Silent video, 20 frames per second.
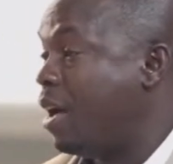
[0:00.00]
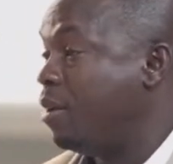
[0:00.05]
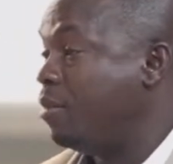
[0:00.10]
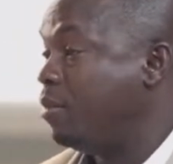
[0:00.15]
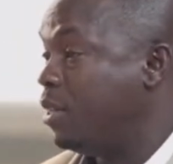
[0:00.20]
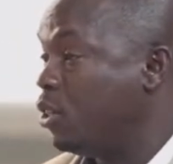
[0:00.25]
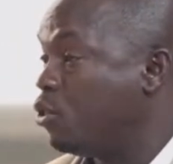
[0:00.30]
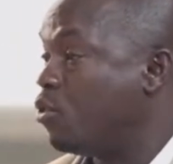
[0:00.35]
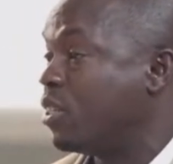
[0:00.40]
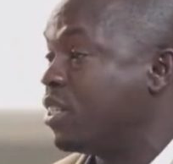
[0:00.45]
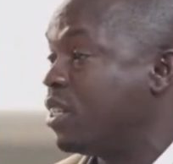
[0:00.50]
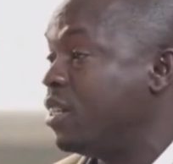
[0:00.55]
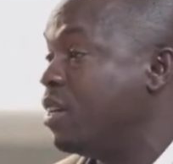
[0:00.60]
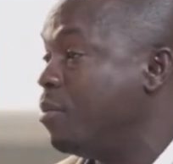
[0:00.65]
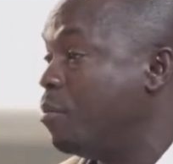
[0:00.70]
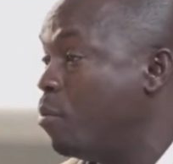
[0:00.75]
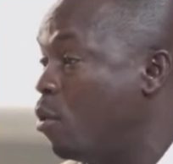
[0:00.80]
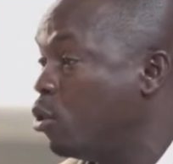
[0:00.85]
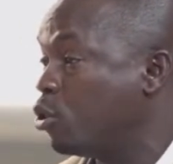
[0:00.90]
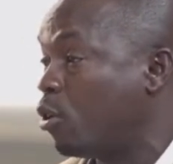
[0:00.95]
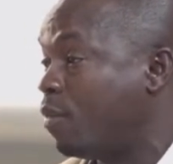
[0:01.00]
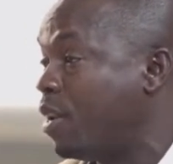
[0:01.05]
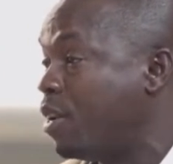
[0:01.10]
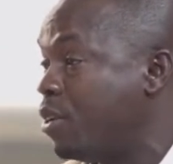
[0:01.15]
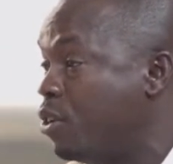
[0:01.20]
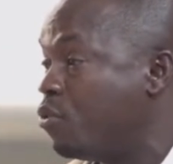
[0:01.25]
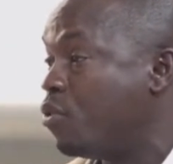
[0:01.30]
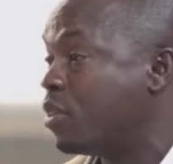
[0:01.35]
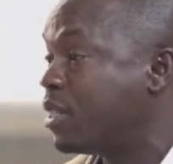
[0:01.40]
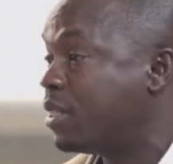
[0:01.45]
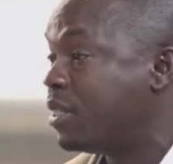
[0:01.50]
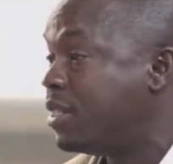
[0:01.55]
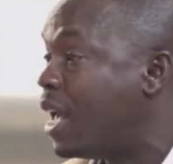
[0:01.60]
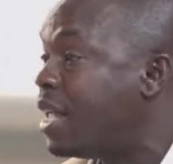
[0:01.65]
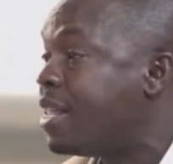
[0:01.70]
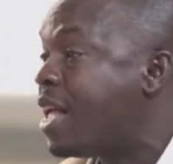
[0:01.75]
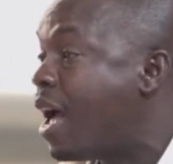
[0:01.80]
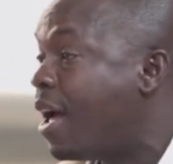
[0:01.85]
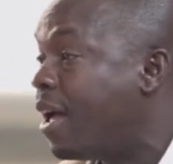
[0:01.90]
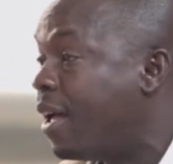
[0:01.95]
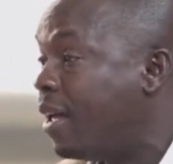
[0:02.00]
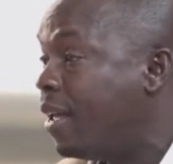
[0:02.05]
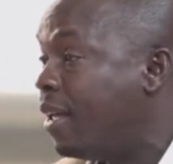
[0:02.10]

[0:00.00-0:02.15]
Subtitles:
Districts in most of the districts. Yeah.